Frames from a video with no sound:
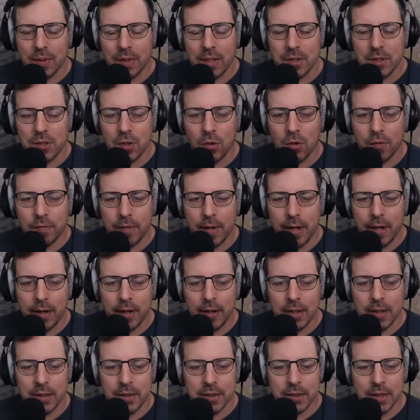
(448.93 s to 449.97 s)
this whole
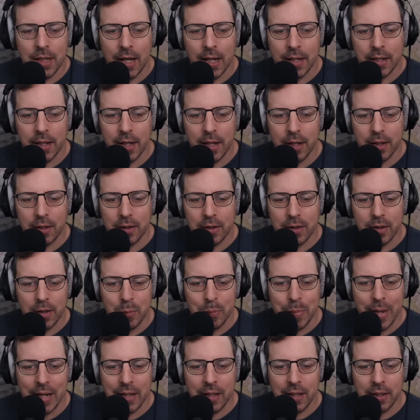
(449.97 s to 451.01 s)
fire has not yet
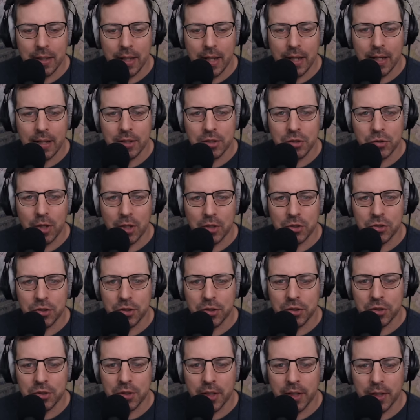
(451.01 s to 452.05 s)
impacted any
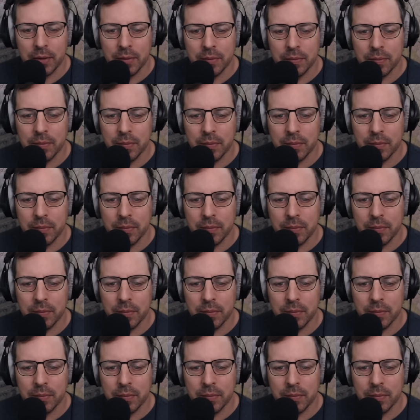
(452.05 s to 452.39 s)
structures, Hey. Eh?